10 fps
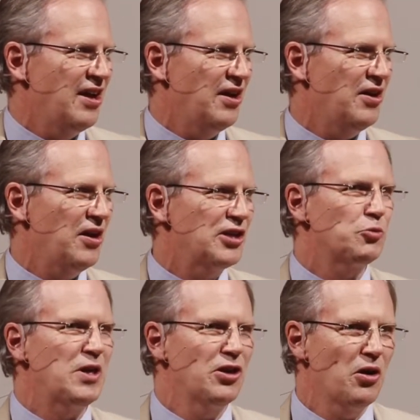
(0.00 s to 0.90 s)
Uh, as
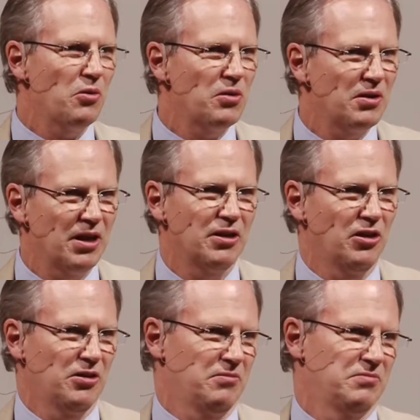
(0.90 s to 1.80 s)
we know, uh,
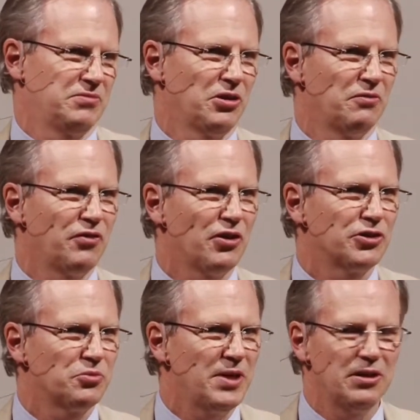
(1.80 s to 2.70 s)
or so far
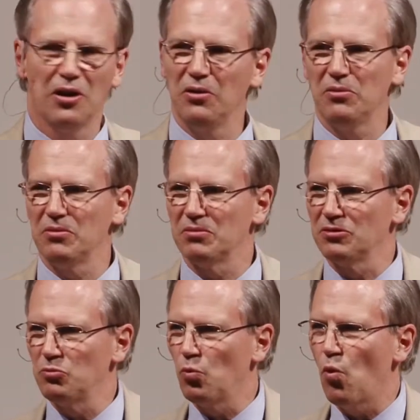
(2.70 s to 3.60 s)
as we
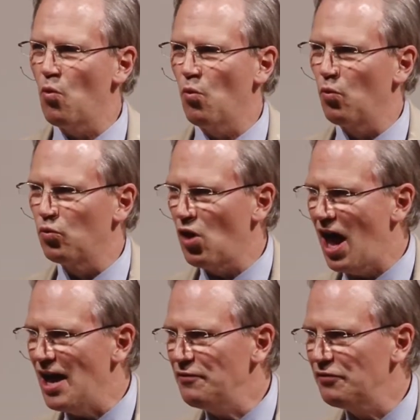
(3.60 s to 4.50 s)
know,
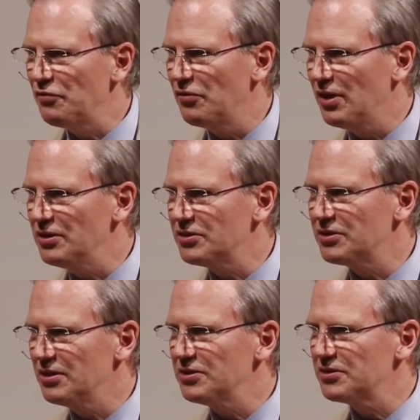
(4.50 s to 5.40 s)
life
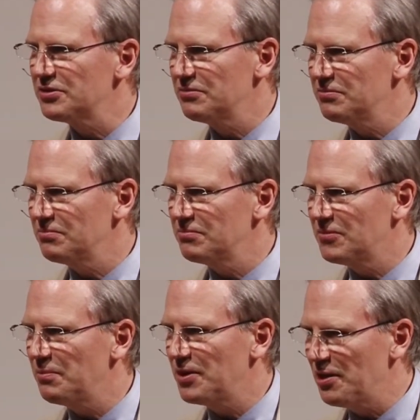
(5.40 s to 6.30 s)
is, is
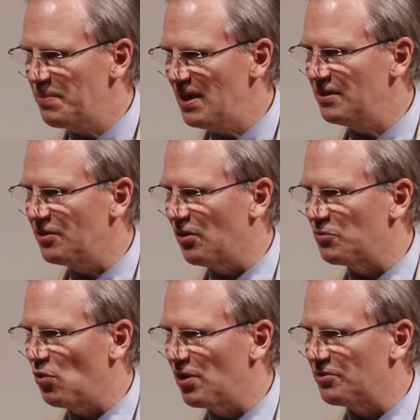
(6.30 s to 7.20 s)
dependent
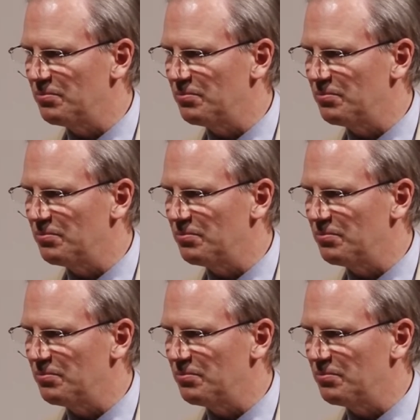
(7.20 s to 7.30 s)
on water.